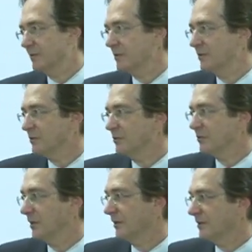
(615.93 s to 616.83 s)
which is
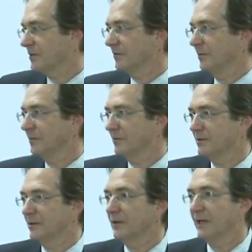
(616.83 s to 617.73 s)
usually to,
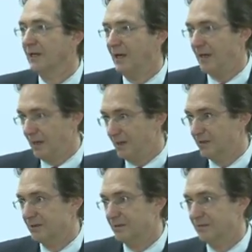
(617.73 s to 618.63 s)
to lay
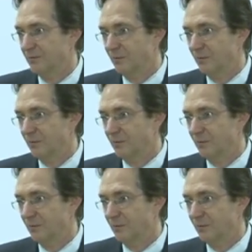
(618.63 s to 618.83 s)
eggs,